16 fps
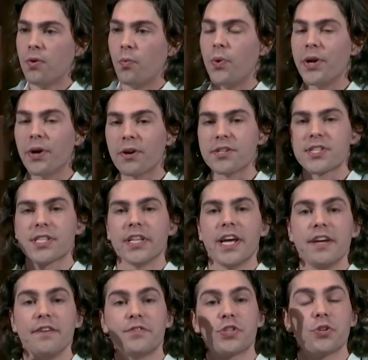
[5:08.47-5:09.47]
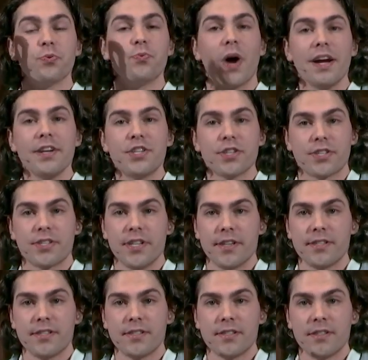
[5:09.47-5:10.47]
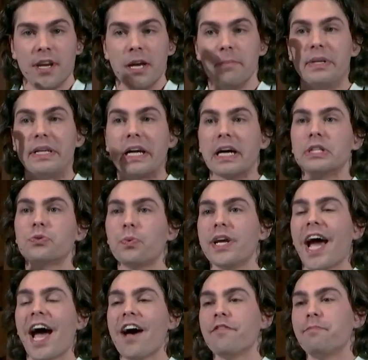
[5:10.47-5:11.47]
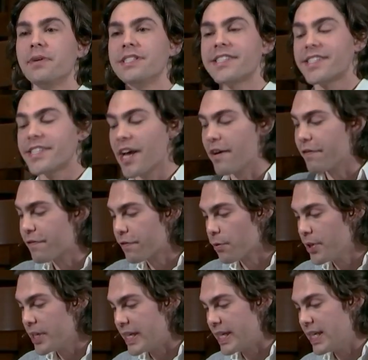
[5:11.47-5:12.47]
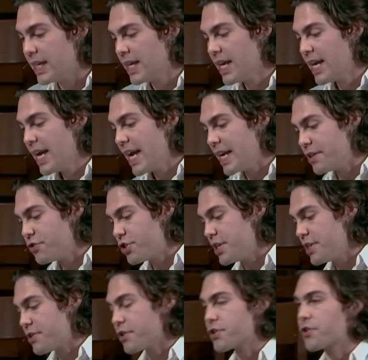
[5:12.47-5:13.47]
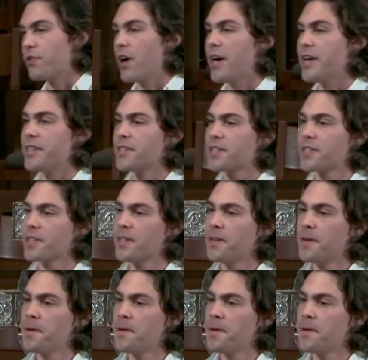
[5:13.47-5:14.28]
we are slaves to righteousness because we have been set free in Jesus Christ.